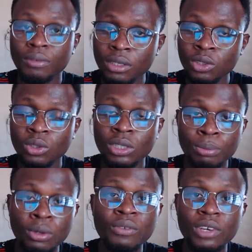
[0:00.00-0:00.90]
you know, the
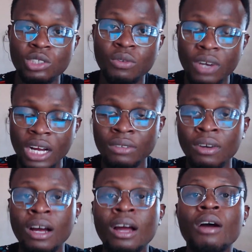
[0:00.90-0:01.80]
pro version of
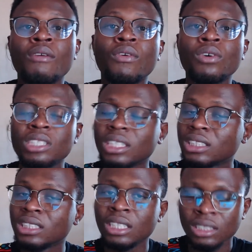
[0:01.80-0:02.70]
Canva for
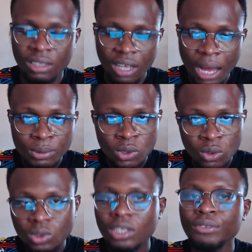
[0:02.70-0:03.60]
30 days
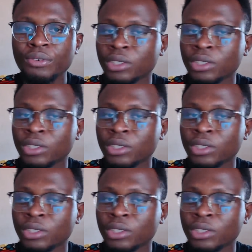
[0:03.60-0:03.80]
absolutely free.